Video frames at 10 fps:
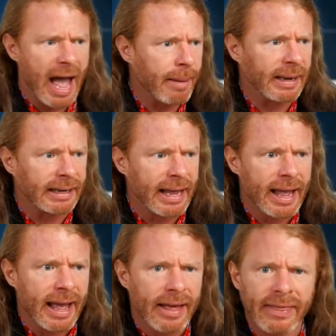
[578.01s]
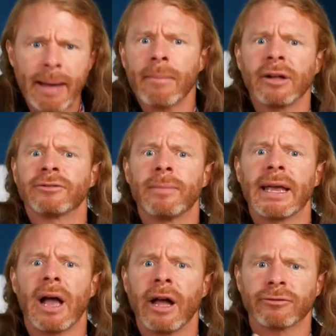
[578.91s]
I mean, that must
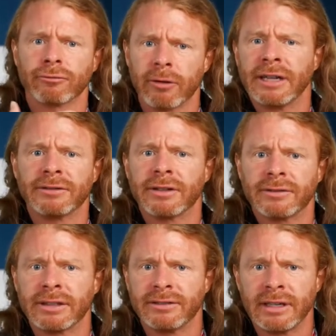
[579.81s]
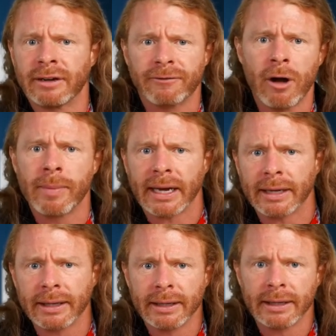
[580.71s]
make us racist and
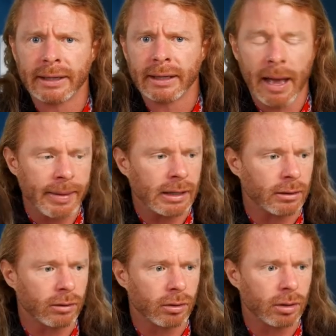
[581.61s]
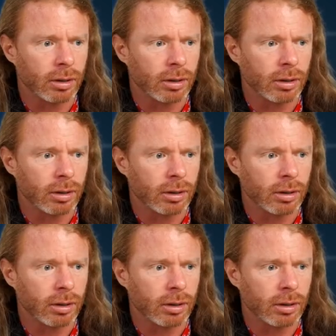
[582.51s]
xenophobic. I mean,